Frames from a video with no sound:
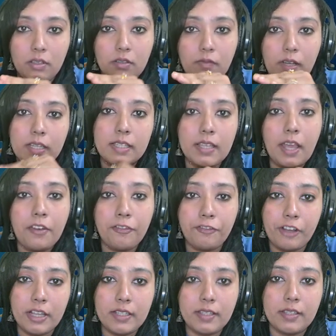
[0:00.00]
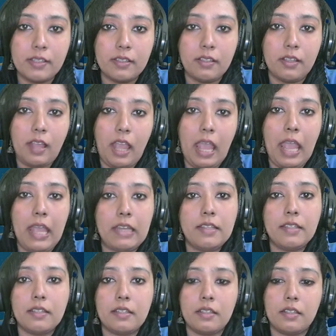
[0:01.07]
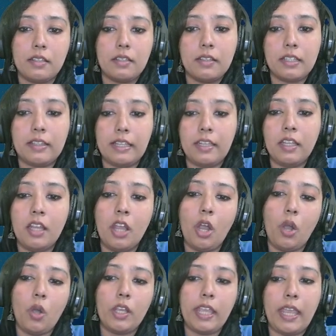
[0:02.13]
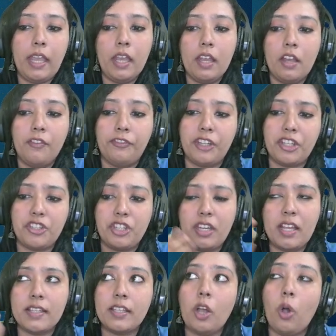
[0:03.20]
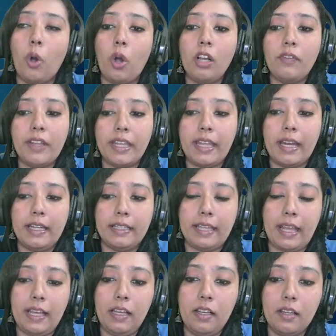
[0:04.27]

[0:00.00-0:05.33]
One surface and the thing. Okay, friction as a whole we can tell.